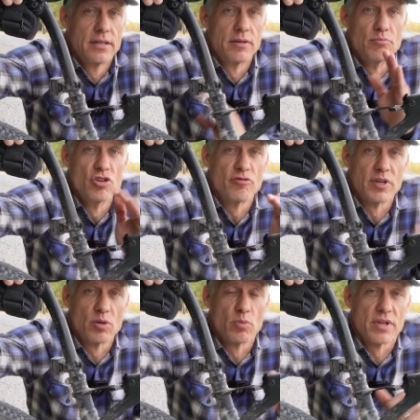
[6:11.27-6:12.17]

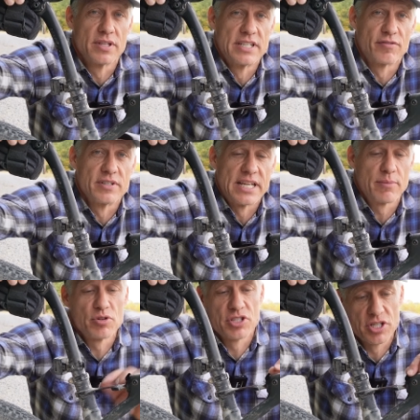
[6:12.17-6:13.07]
movement with different
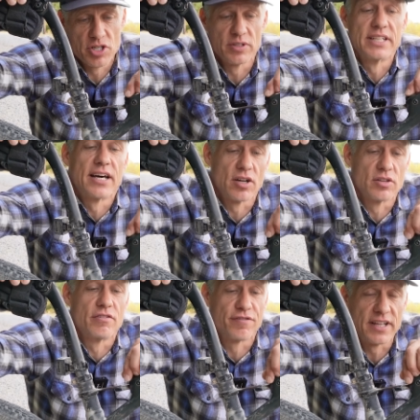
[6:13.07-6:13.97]
dampers, certainly not
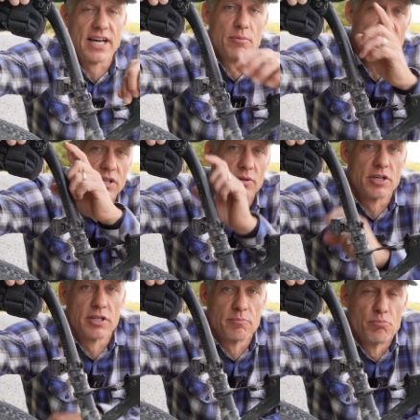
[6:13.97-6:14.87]
on the fly, but you
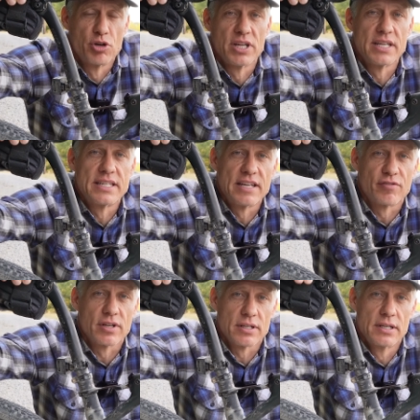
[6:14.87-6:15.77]
can put in
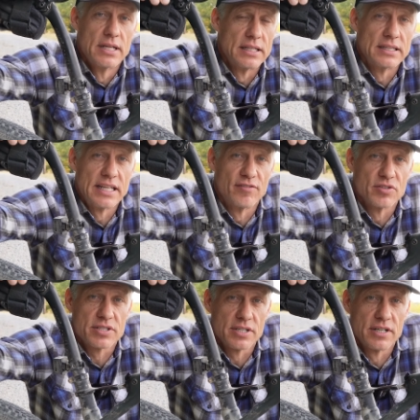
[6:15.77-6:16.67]
different
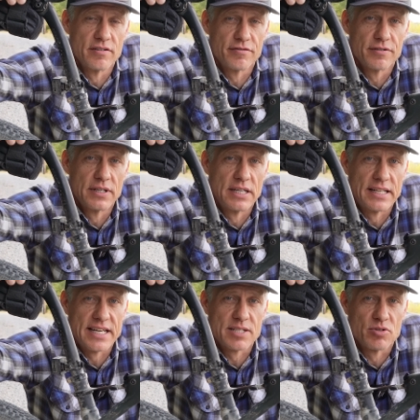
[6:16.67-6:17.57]
levels of
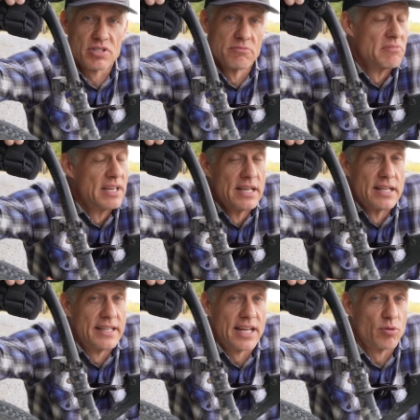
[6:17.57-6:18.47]
elastomers.
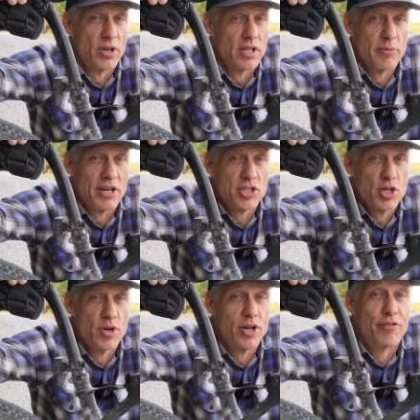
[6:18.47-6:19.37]
That'll run you about
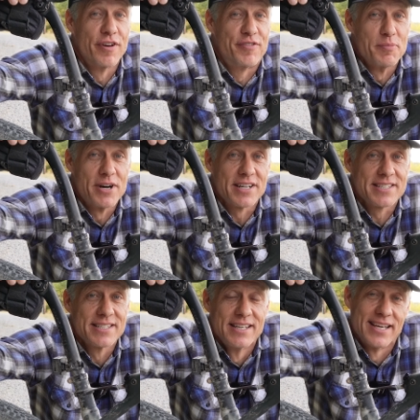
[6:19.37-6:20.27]

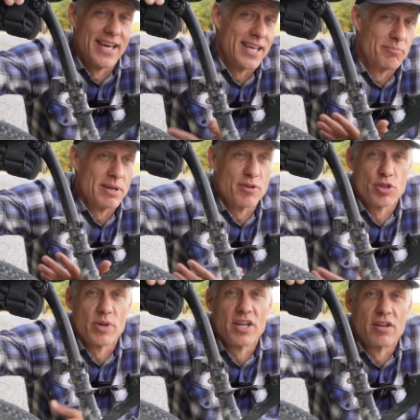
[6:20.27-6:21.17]
$250 and maybe
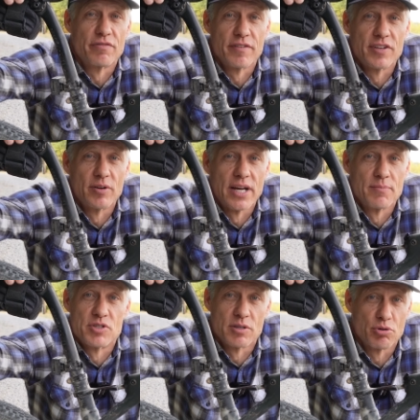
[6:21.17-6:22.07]
350
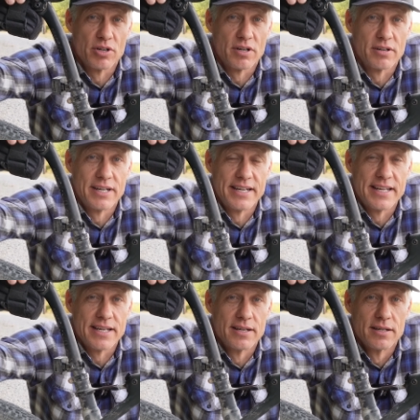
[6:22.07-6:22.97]
grams. You can put it on
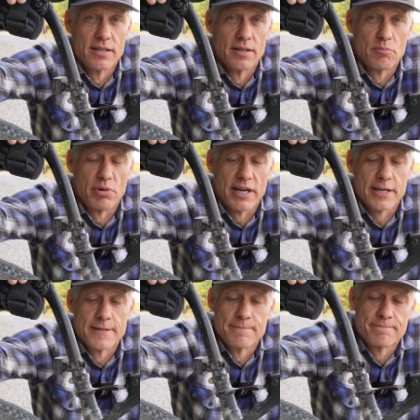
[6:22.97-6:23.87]
any bike.